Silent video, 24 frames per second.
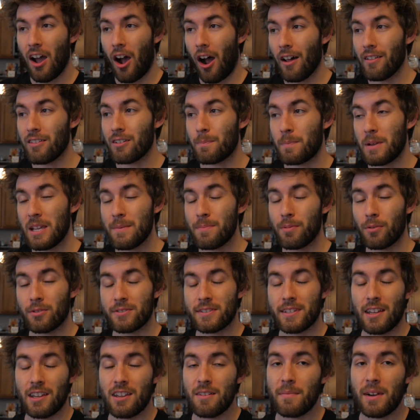Other people
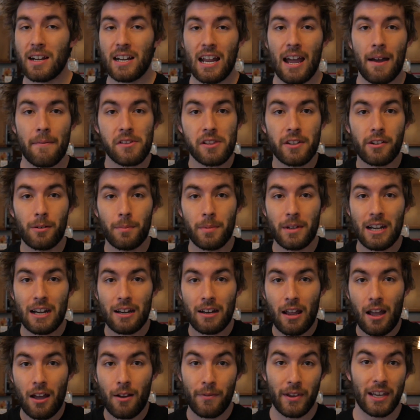say you might have a little
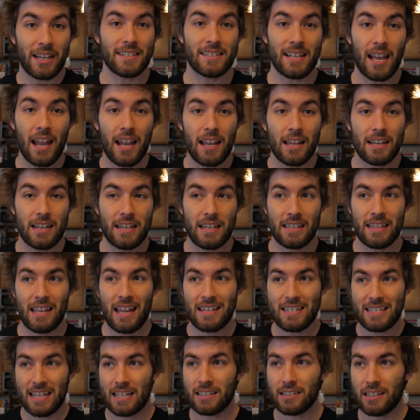bit of anxiety and
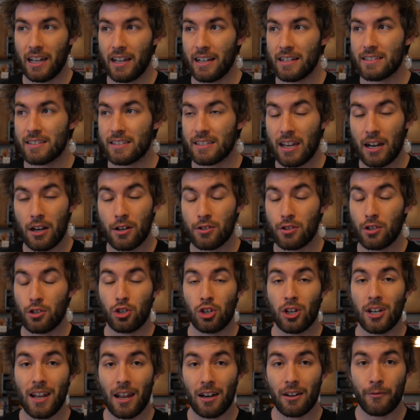that deadline scares the
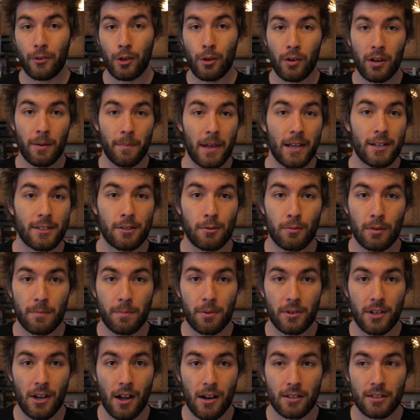shit out of you and it makes you
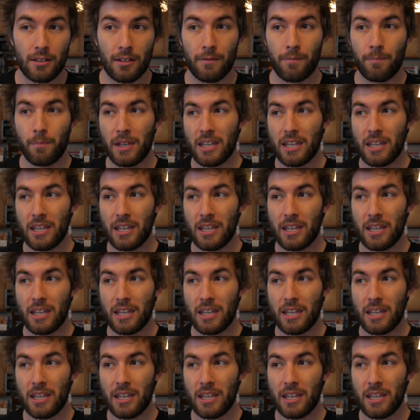unproductive.